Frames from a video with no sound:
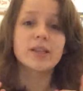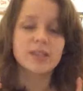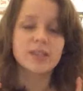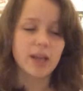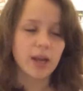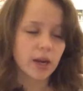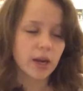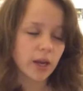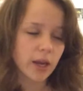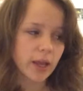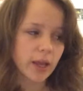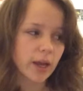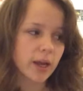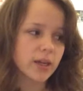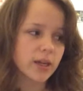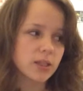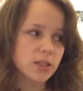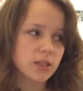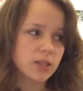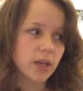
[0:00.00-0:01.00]
Secondly,
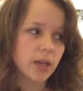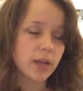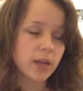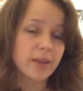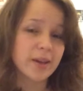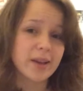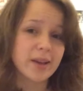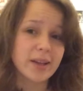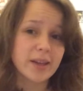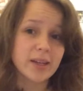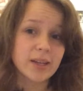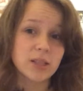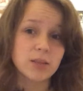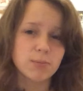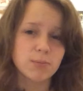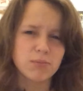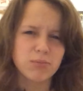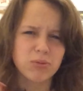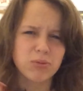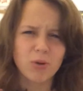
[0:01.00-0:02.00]
I'd say that
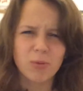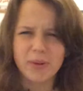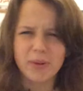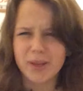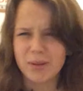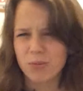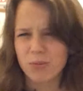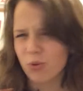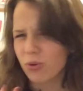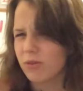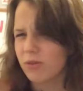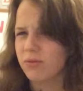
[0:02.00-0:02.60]
it's probably more